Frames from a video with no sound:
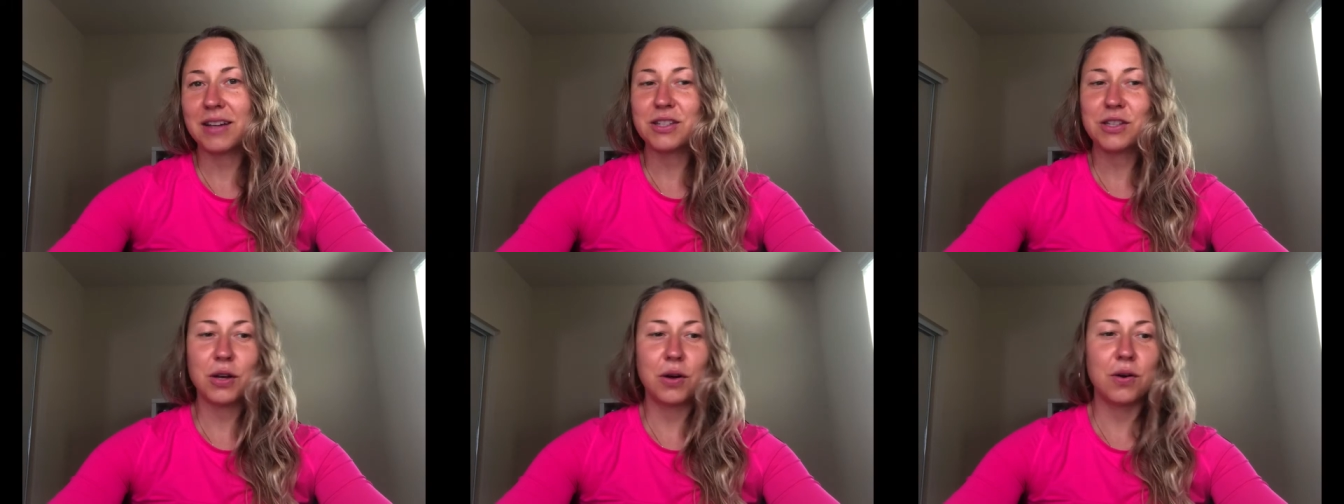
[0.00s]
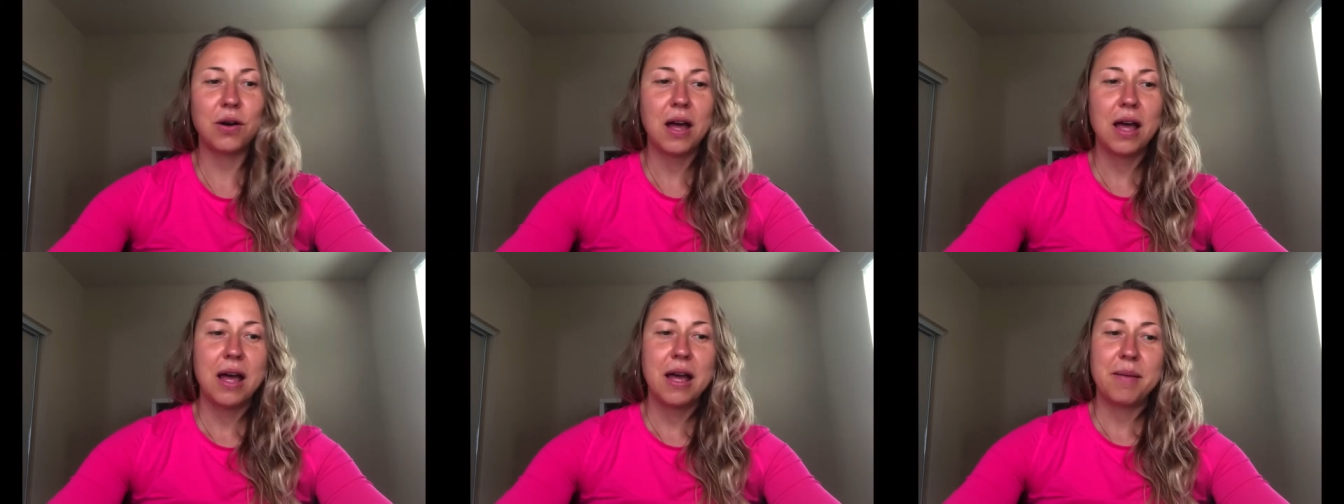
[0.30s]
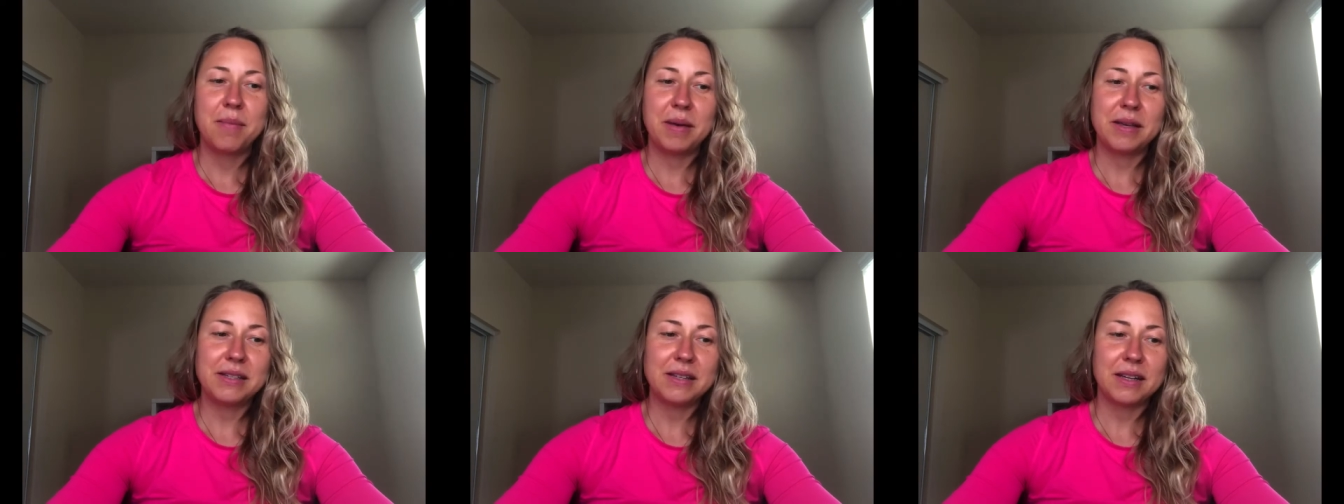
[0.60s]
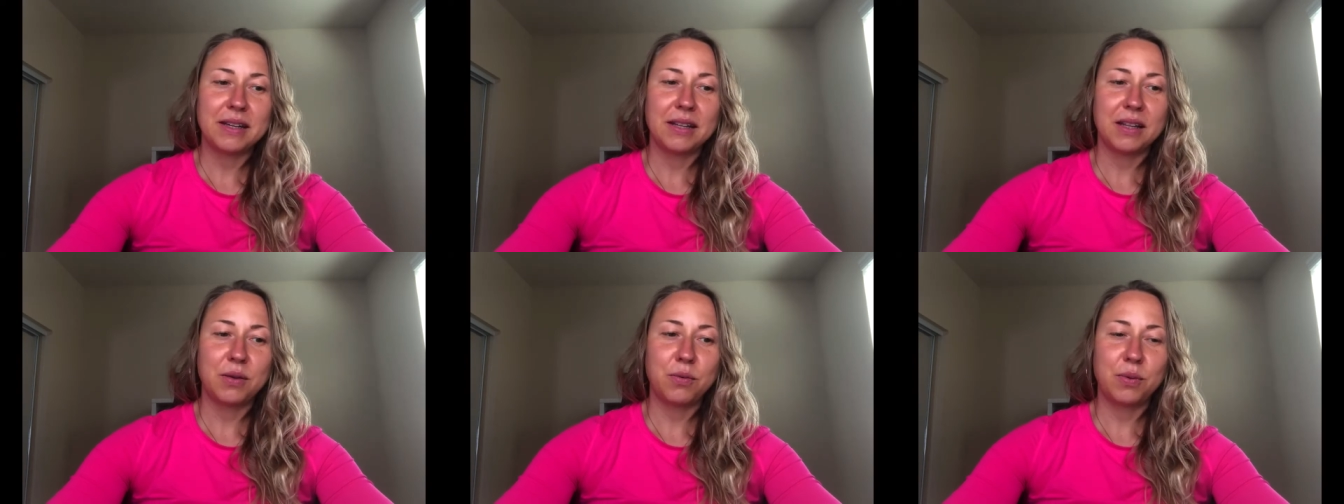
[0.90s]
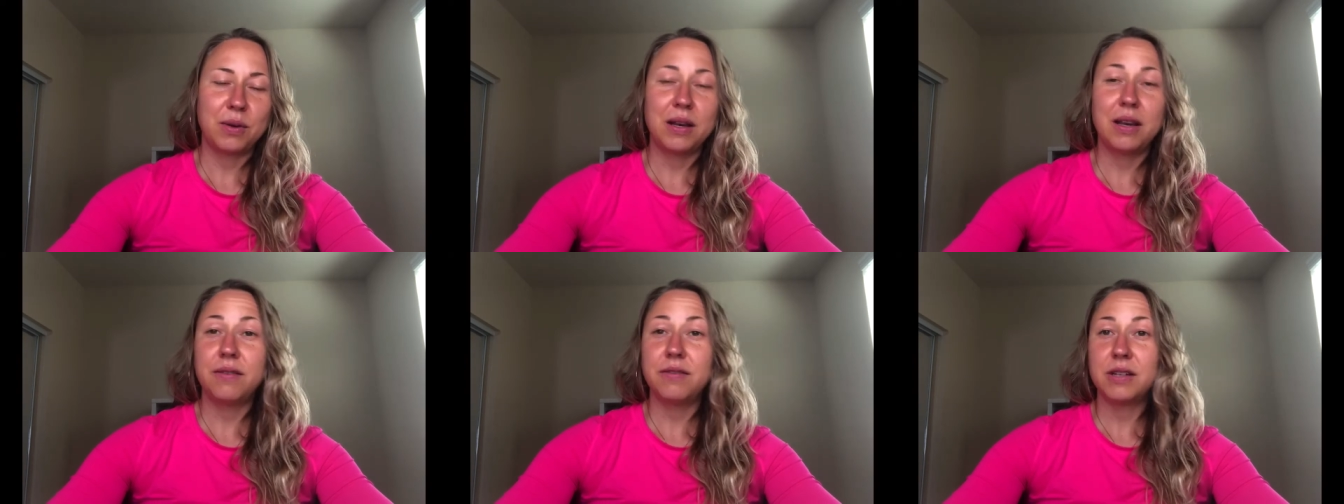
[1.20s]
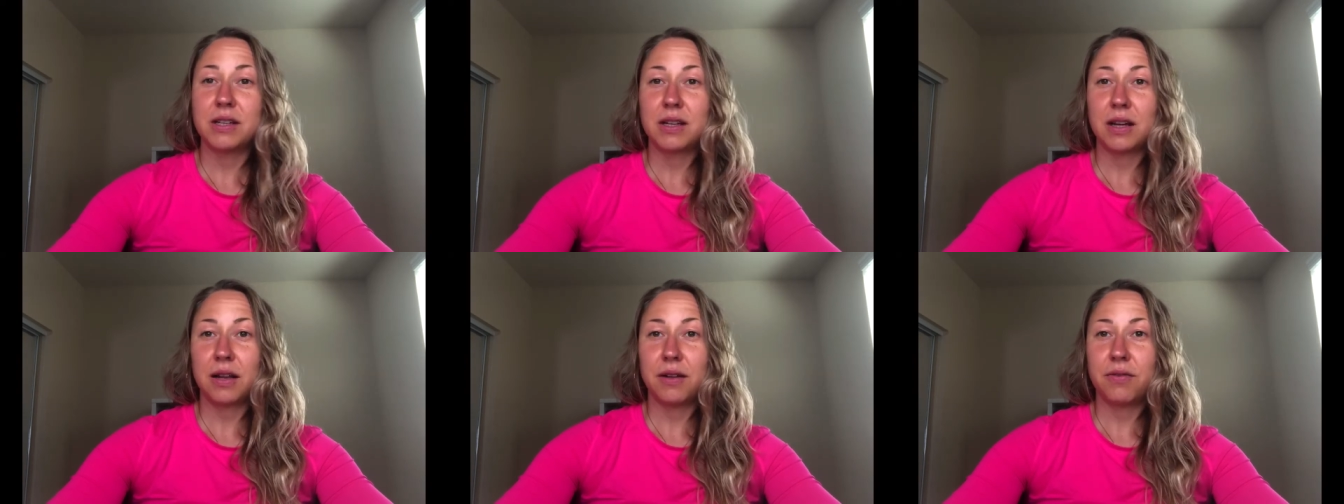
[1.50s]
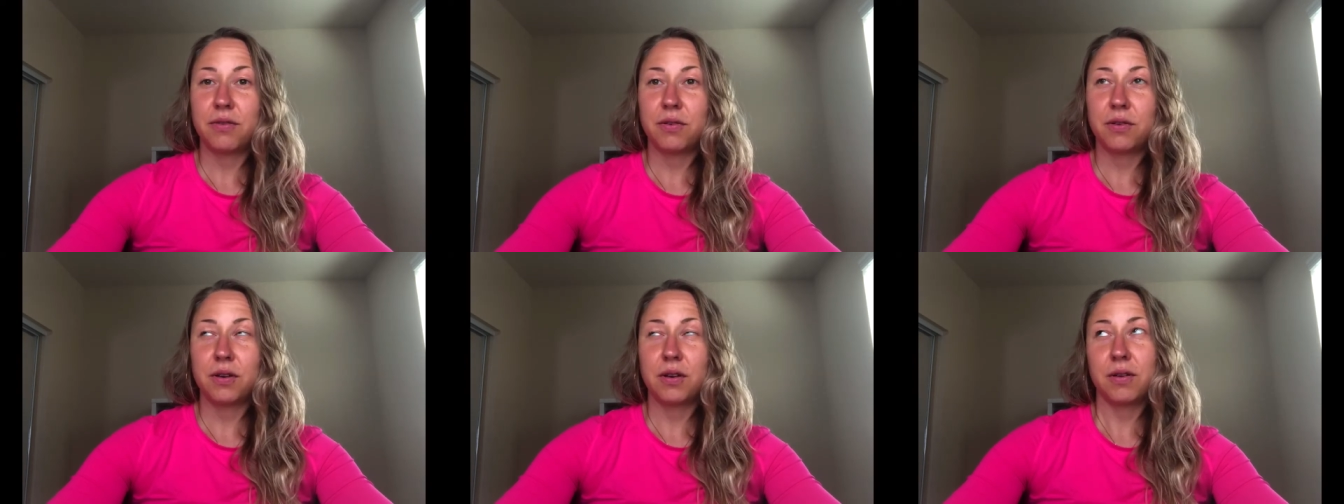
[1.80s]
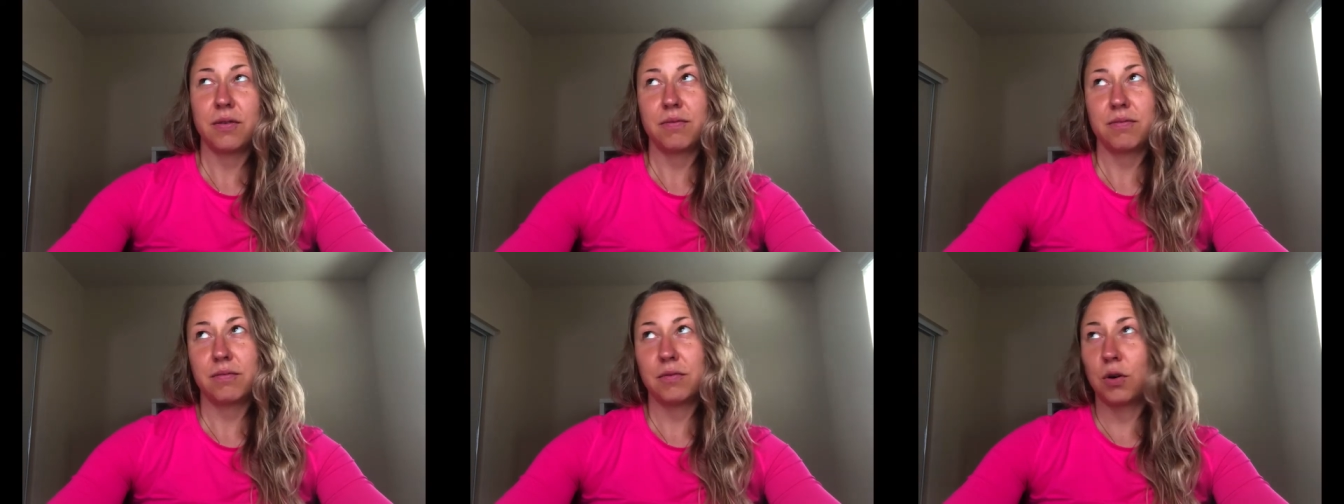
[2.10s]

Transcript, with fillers: So basically we lived in California